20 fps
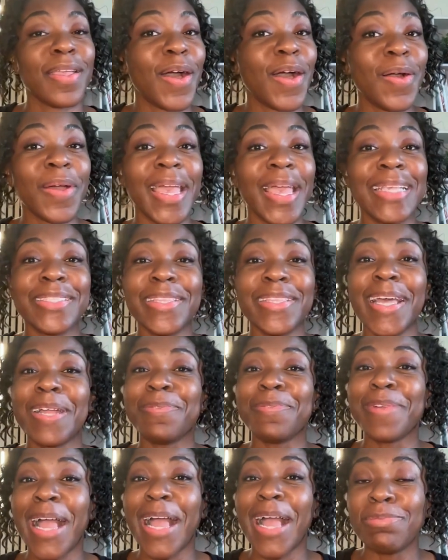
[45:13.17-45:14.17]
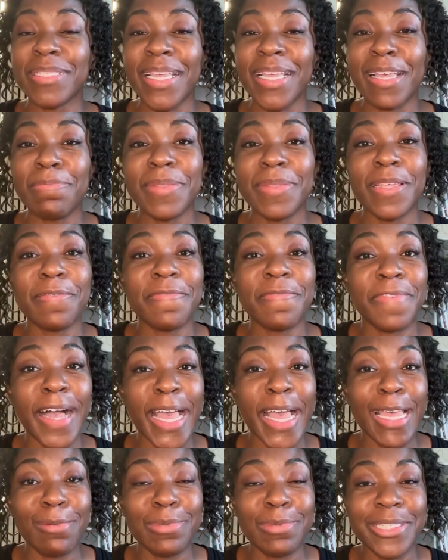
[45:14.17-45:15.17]
Okay, so that wraps up the
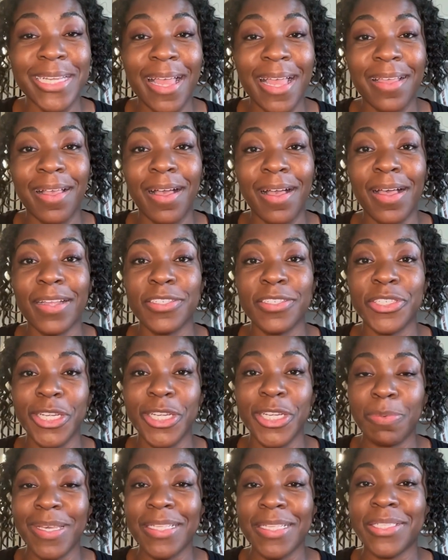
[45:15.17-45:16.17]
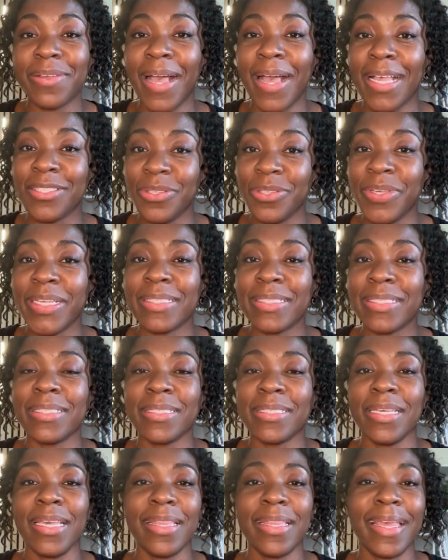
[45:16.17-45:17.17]
vibe check on Derby. So as you can
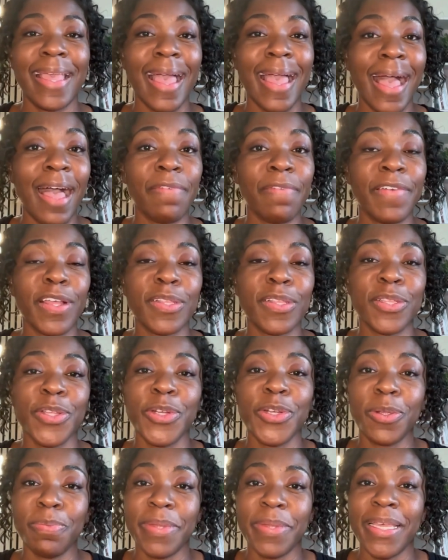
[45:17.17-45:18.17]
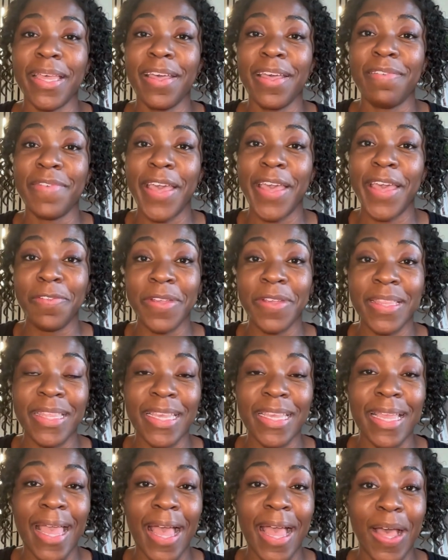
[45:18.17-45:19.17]
see, they have a little bit of
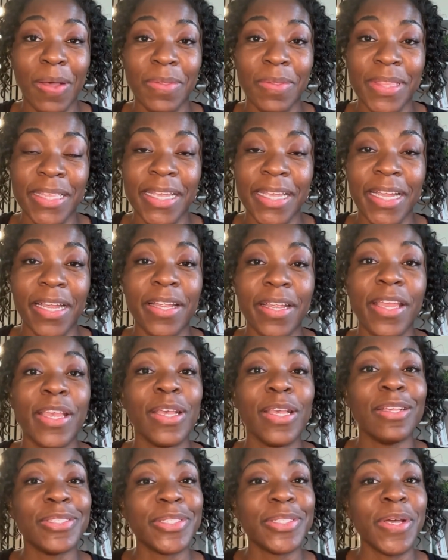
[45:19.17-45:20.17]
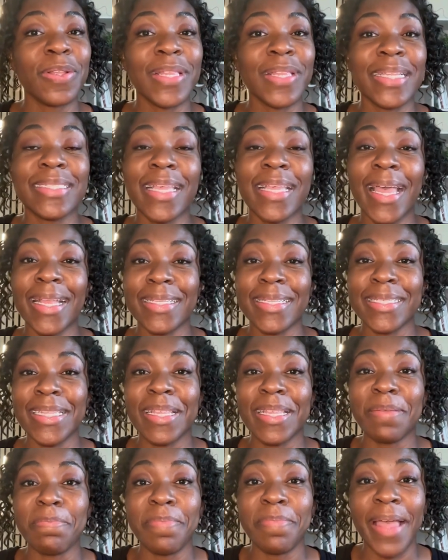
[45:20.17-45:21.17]
everything out there. So let's head to
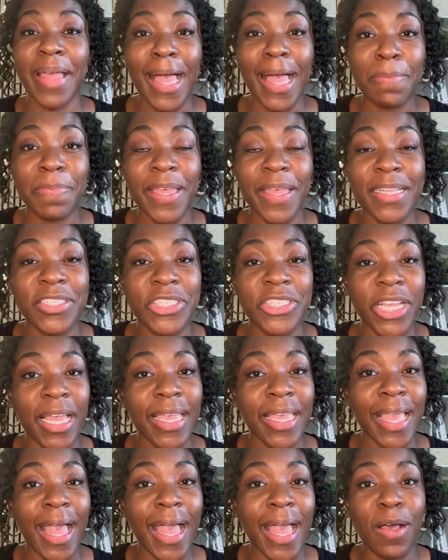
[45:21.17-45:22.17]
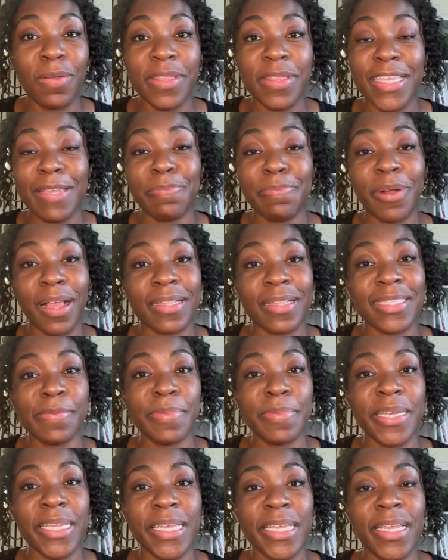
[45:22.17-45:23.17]
the map and check out the
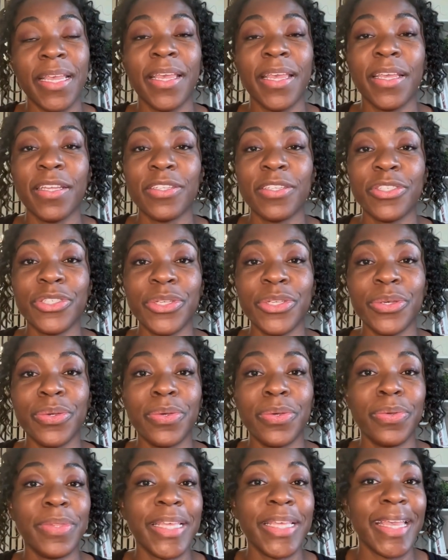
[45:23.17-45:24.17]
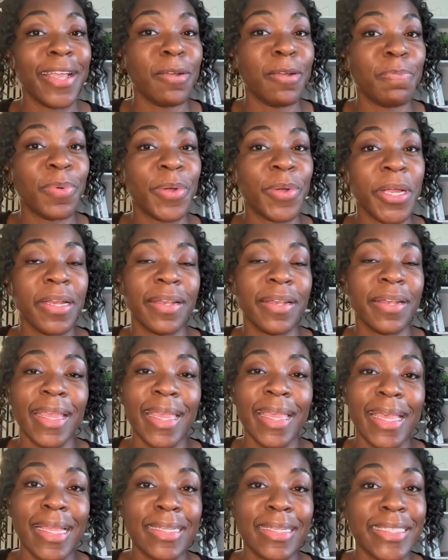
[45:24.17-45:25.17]
proximity to the airport
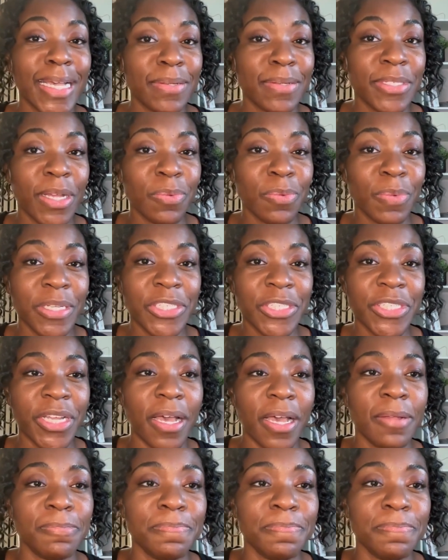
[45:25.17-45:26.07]
and downtown Wichita.